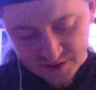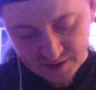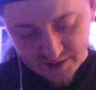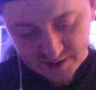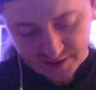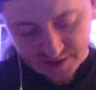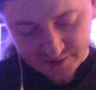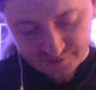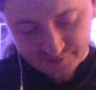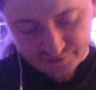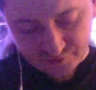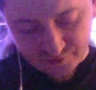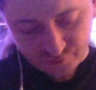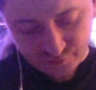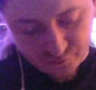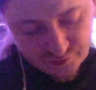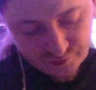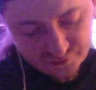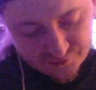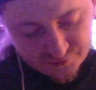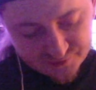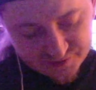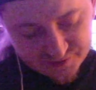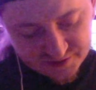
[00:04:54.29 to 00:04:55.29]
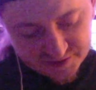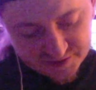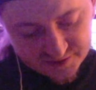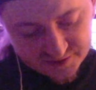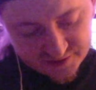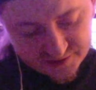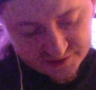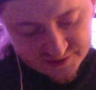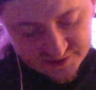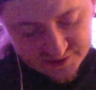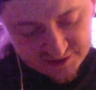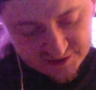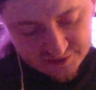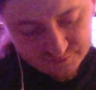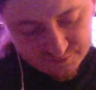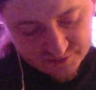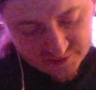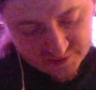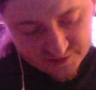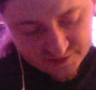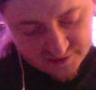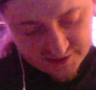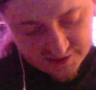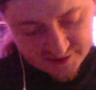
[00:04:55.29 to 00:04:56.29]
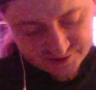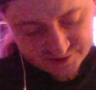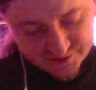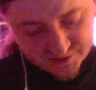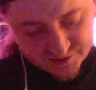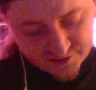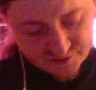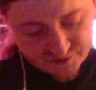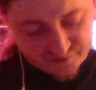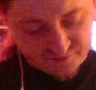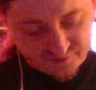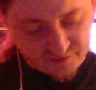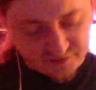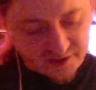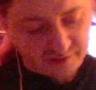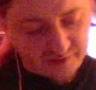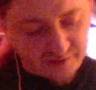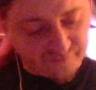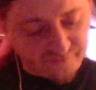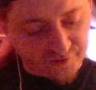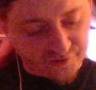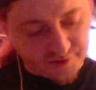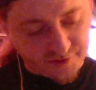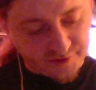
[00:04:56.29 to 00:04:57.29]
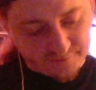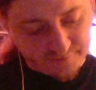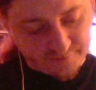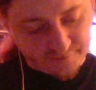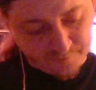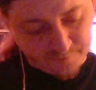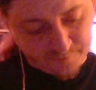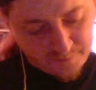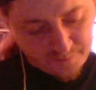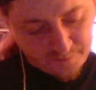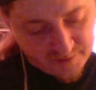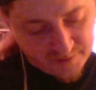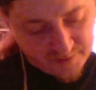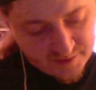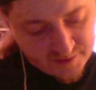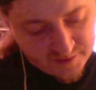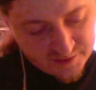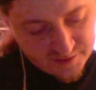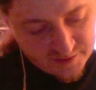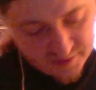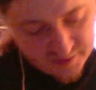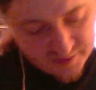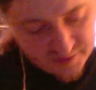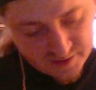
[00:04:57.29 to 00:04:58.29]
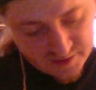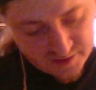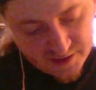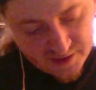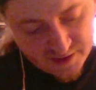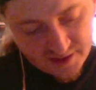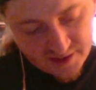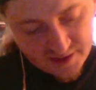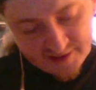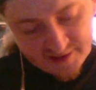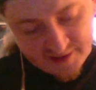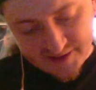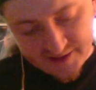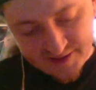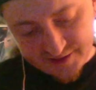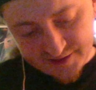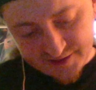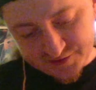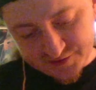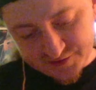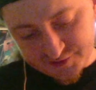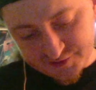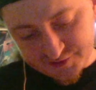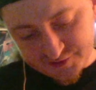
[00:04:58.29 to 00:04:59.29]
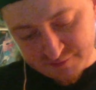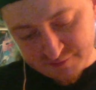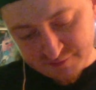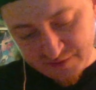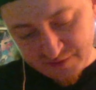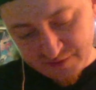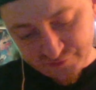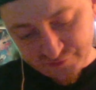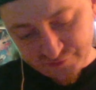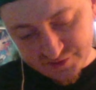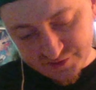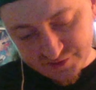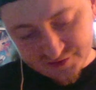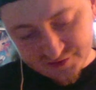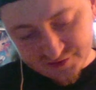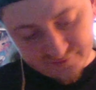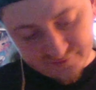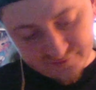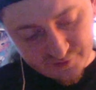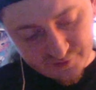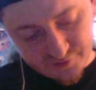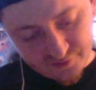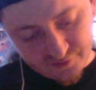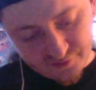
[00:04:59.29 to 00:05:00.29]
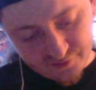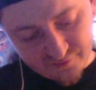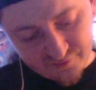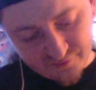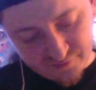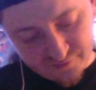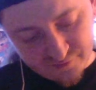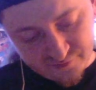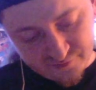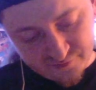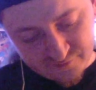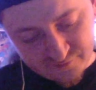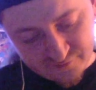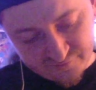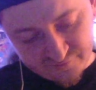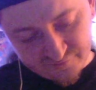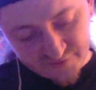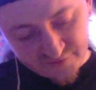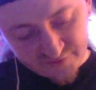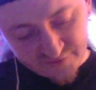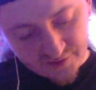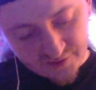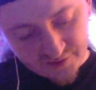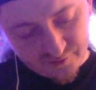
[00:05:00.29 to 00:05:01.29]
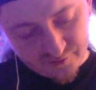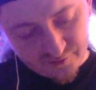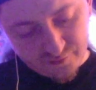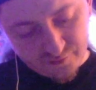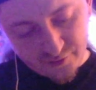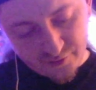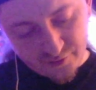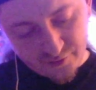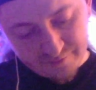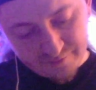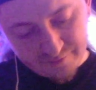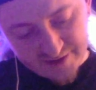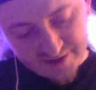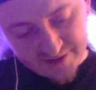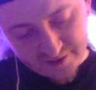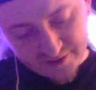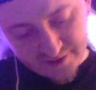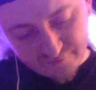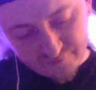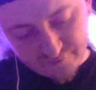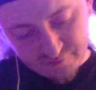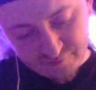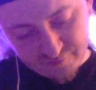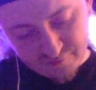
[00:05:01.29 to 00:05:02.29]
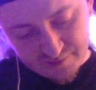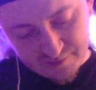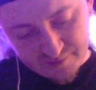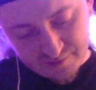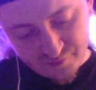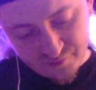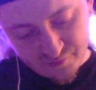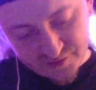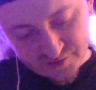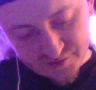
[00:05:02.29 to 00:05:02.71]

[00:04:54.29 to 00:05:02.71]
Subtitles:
and the oilskin seemed less comforting, as its memories of her father brought back remembrance